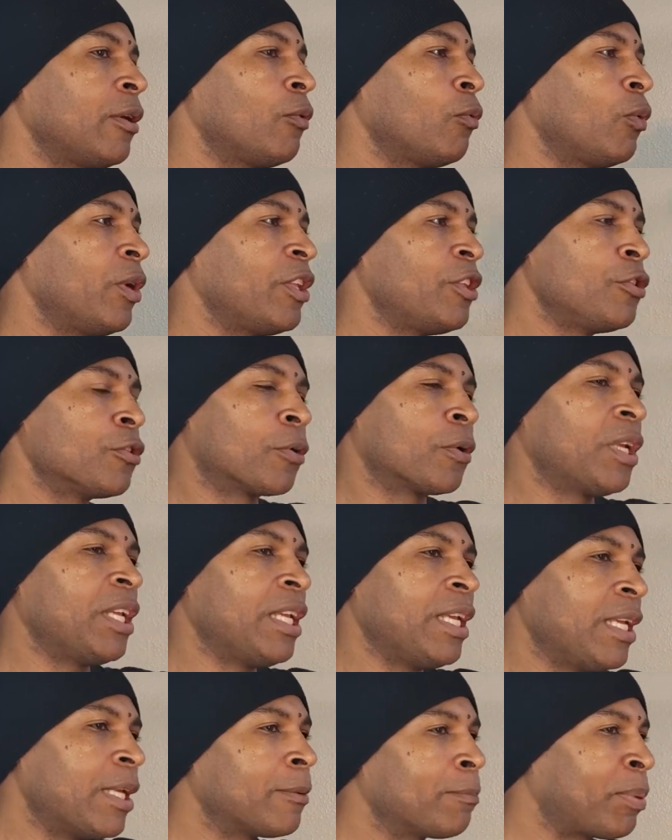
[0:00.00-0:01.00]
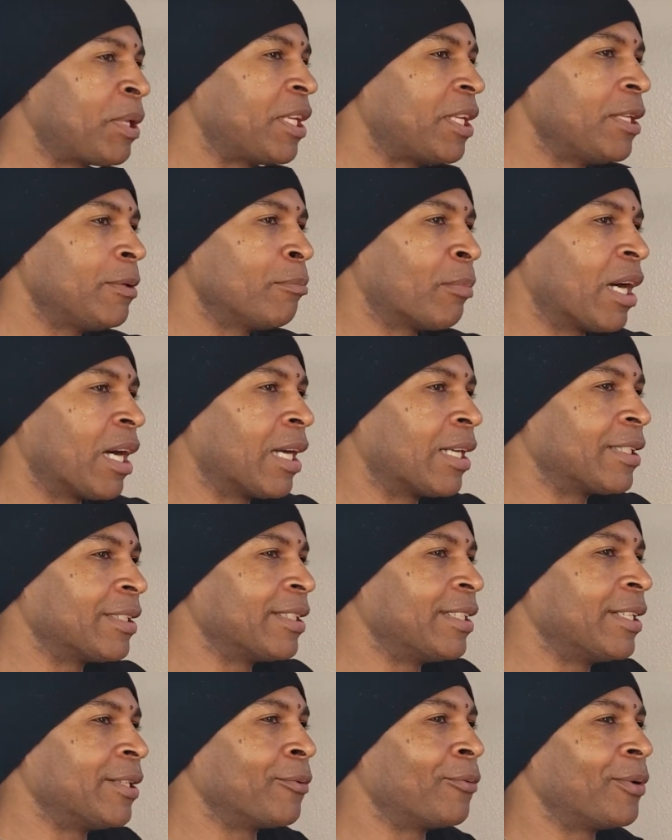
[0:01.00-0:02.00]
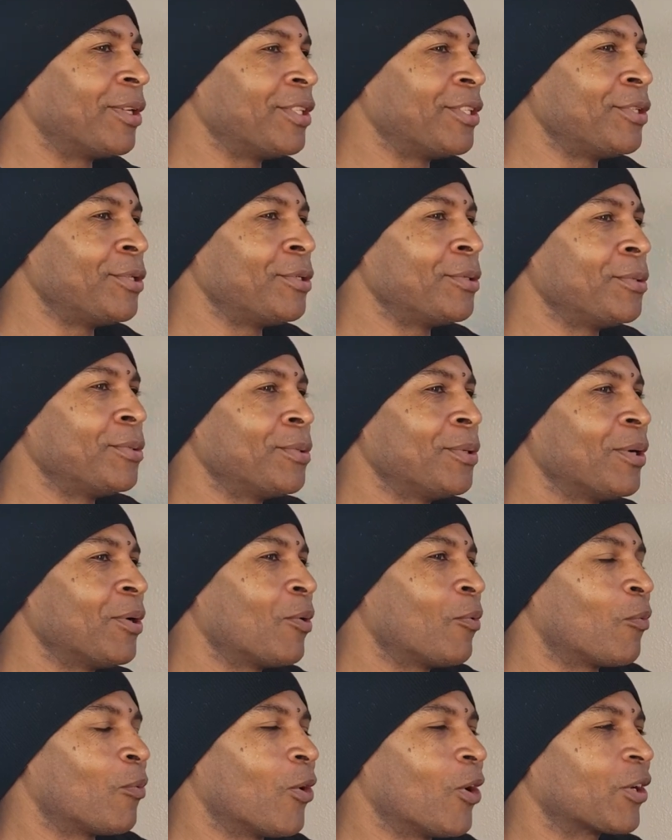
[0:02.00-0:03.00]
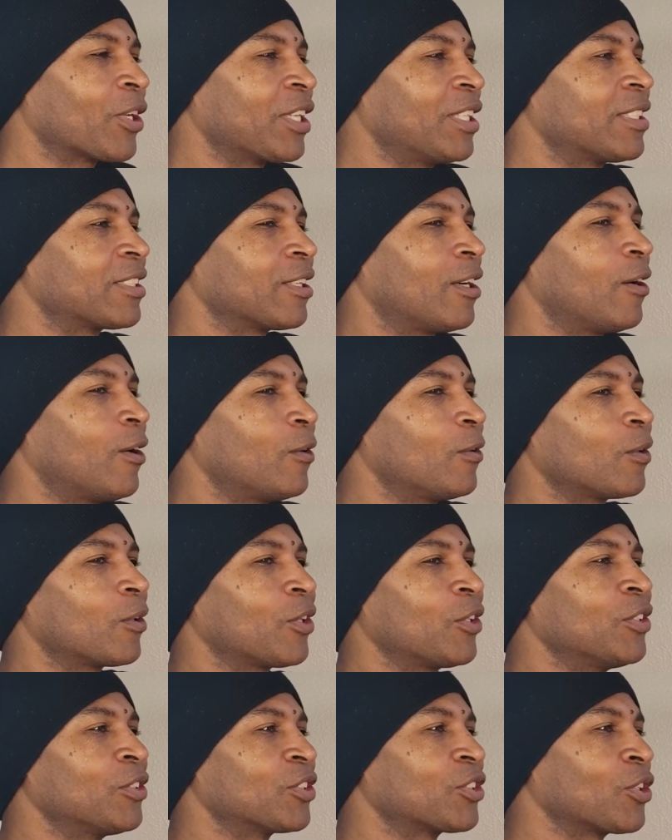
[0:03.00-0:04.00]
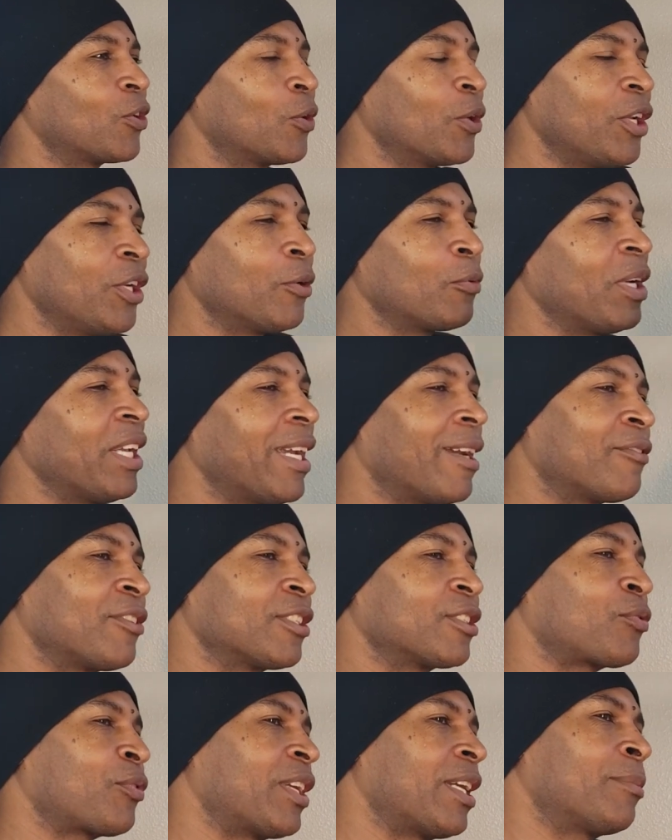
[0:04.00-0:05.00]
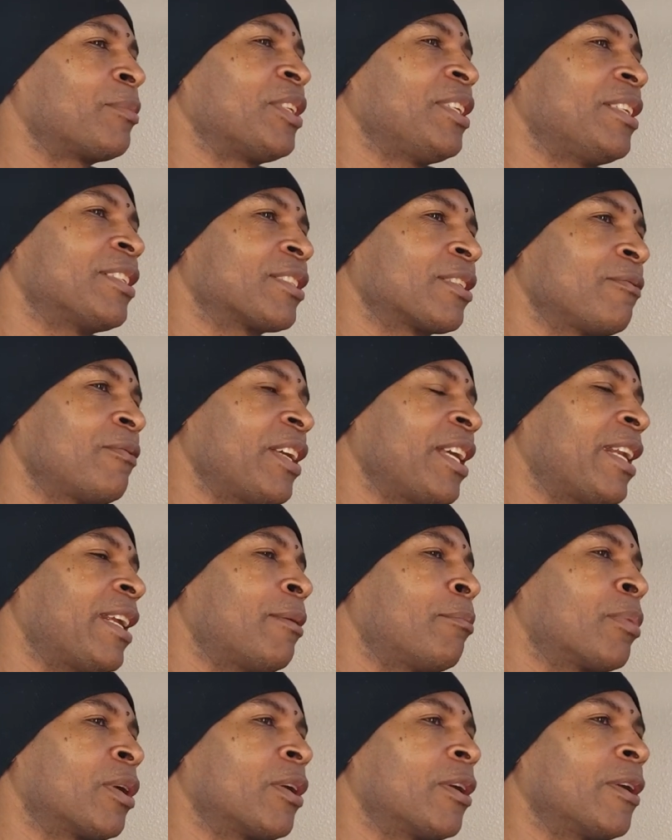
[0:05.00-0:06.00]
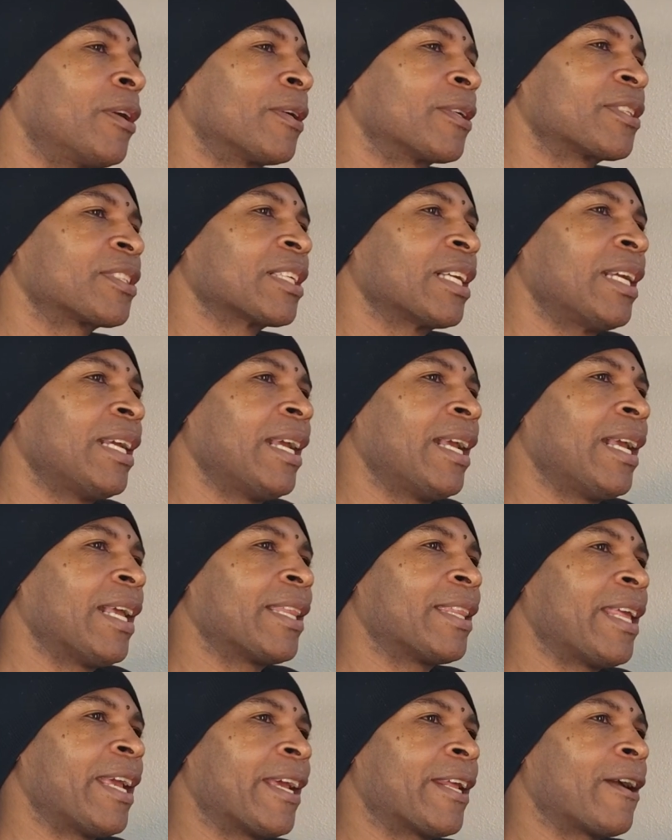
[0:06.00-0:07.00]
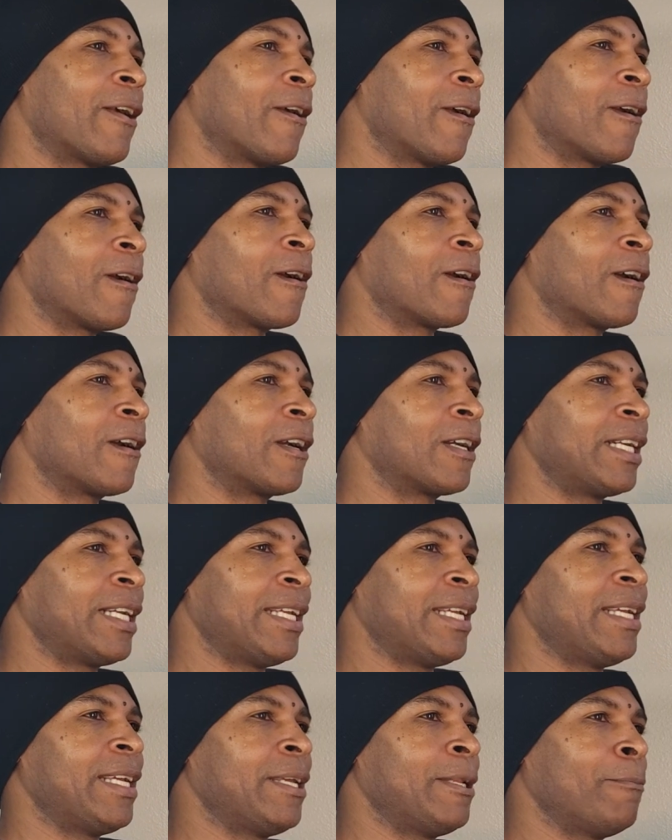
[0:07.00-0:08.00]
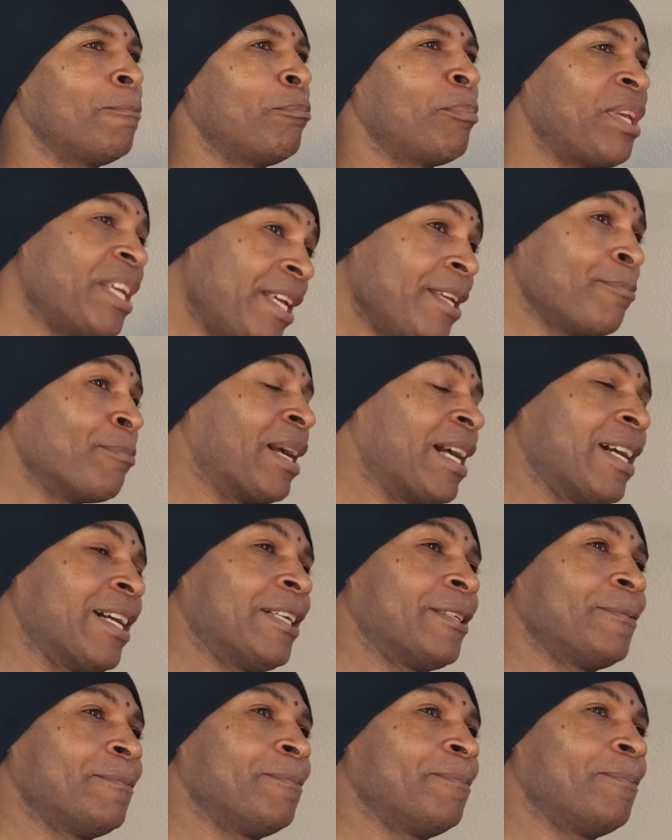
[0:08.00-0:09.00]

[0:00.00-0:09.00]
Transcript: when you're in Piedmont than when you walk into Oakland. So here we have this family, it's the Van Amburgs, that are in Piedmont.